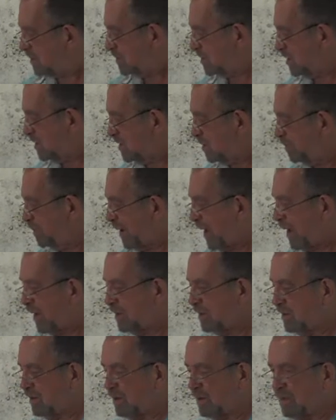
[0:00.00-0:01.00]

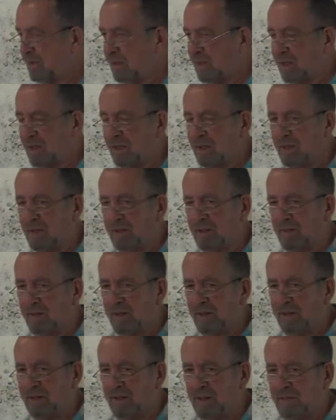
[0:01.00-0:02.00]
what I call
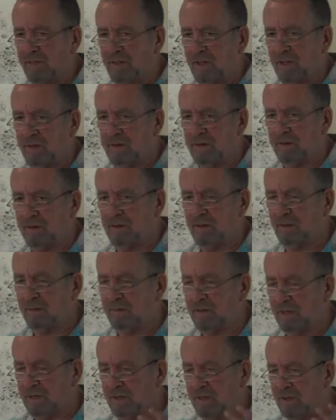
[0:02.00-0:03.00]
stolen
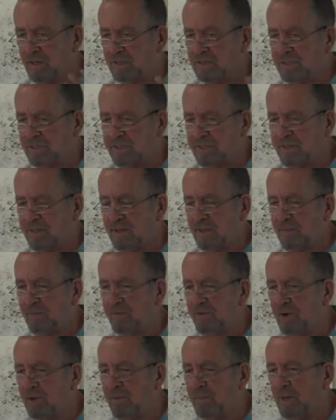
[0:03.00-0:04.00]
rhymes, taking
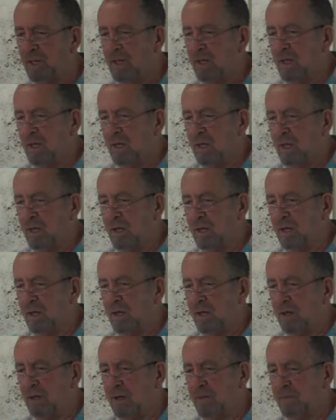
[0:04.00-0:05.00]
rhyme
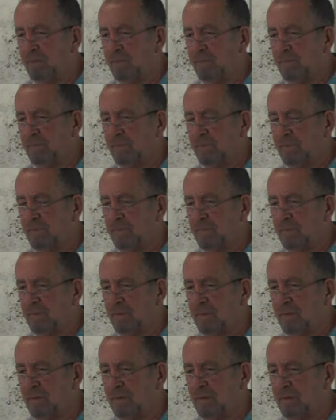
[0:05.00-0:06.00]
schemes from other
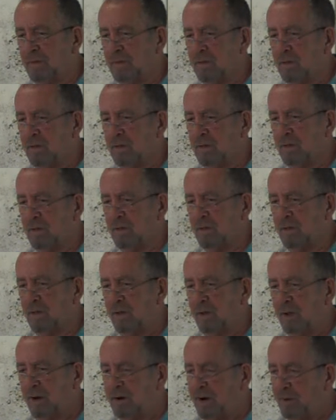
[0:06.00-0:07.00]
poets and then writing
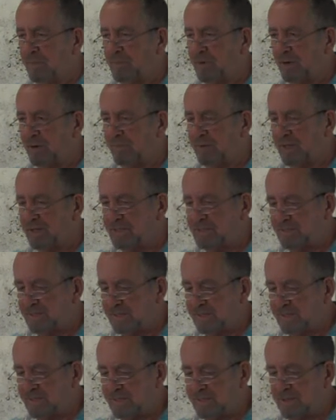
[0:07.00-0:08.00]
the poems to
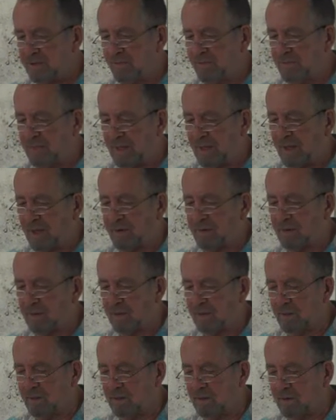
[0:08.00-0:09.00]
those rhyme
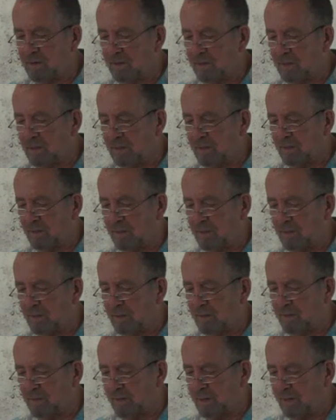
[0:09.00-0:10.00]

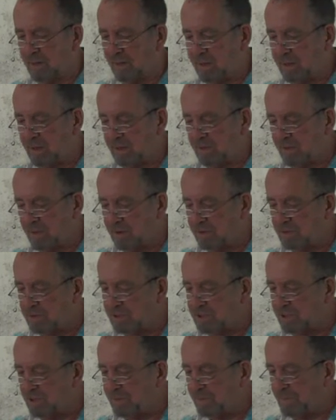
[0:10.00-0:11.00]
schemes.
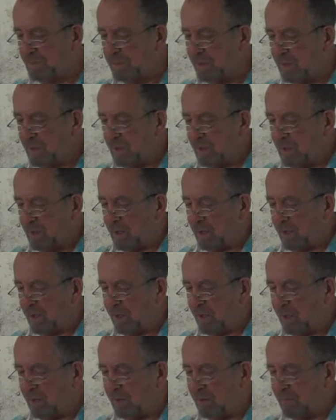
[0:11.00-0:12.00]
I
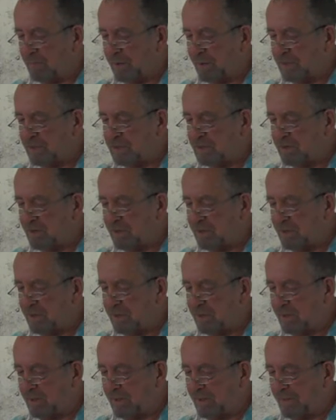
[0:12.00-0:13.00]
suspect that
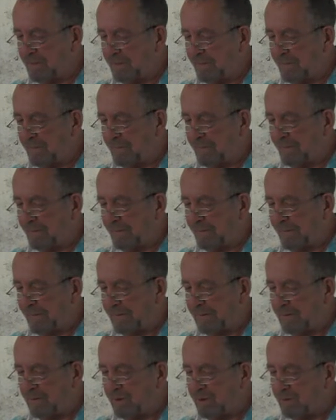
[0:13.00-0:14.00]
I got the
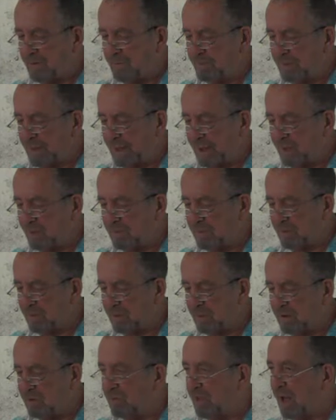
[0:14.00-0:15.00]
idea
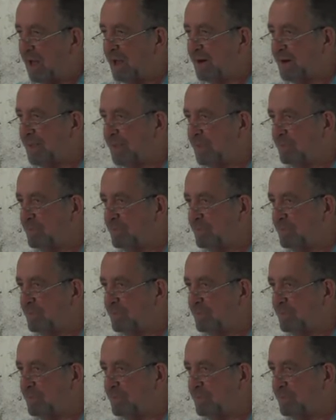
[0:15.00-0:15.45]
unconsciously from